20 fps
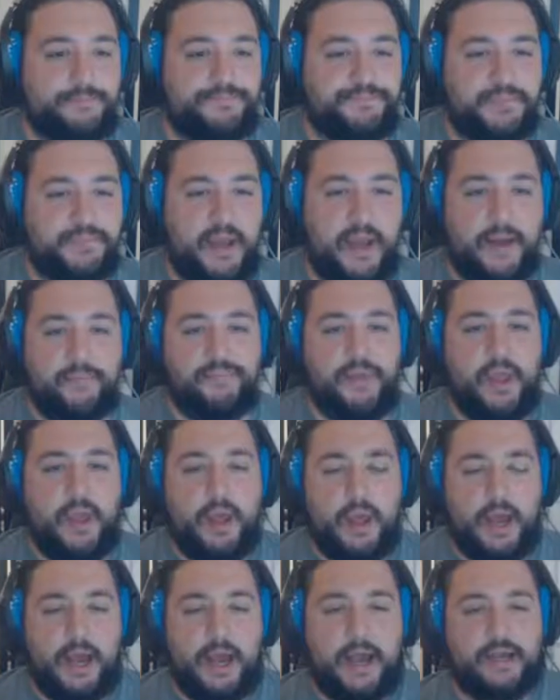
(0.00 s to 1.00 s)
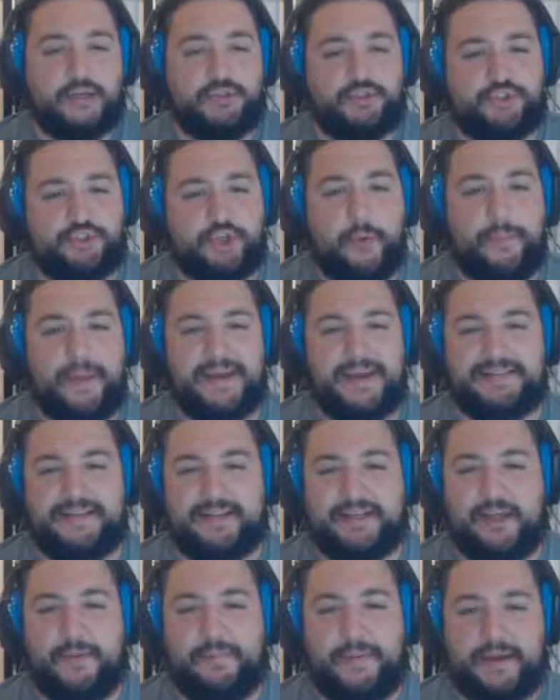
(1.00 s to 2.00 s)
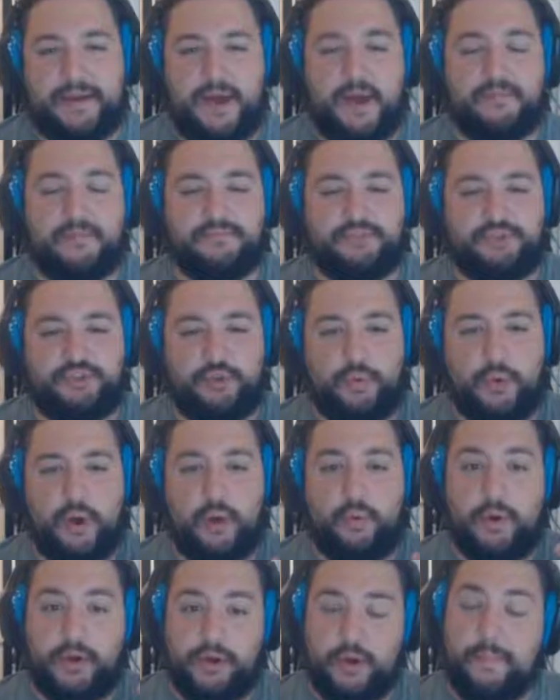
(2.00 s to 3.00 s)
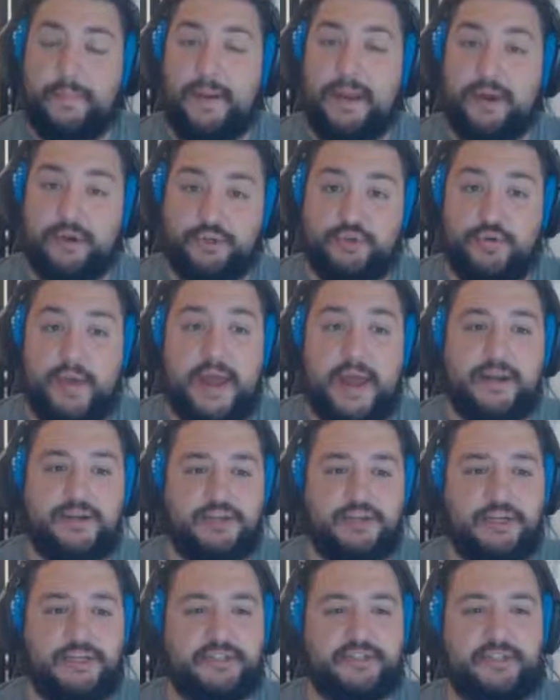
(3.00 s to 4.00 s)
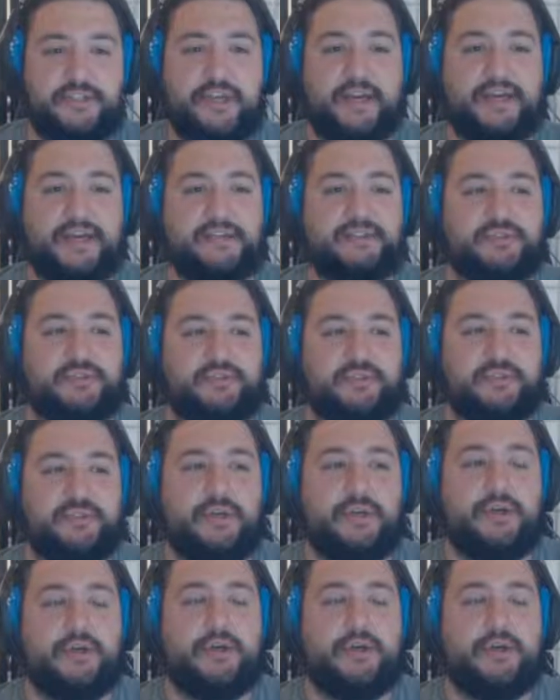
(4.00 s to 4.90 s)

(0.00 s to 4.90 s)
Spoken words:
Yeah. So basically it becomes to where one of your better strategies is,